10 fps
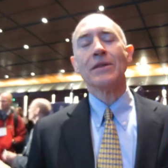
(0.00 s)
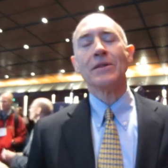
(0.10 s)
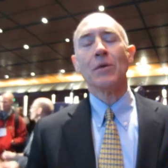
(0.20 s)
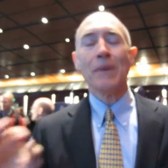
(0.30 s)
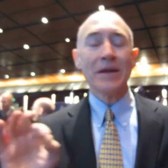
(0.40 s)

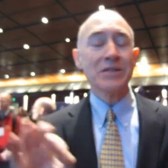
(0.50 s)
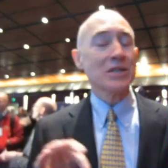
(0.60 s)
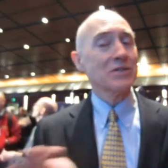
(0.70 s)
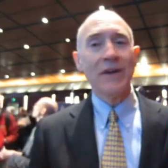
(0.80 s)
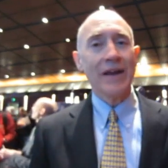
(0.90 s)

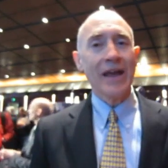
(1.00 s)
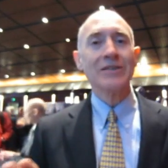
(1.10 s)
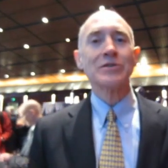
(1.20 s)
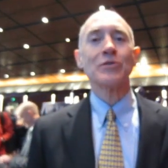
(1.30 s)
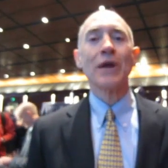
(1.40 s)
Omega-6 fatty
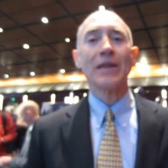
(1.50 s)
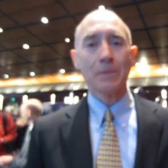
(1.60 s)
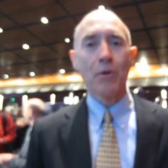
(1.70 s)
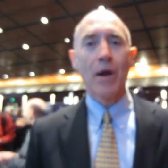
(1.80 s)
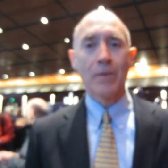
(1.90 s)
acids are not
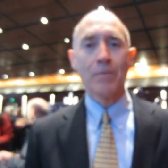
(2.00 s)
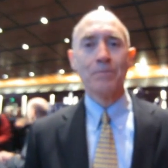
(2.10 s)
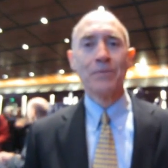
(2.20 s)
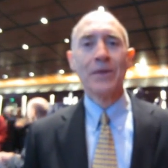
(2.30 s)
the problem.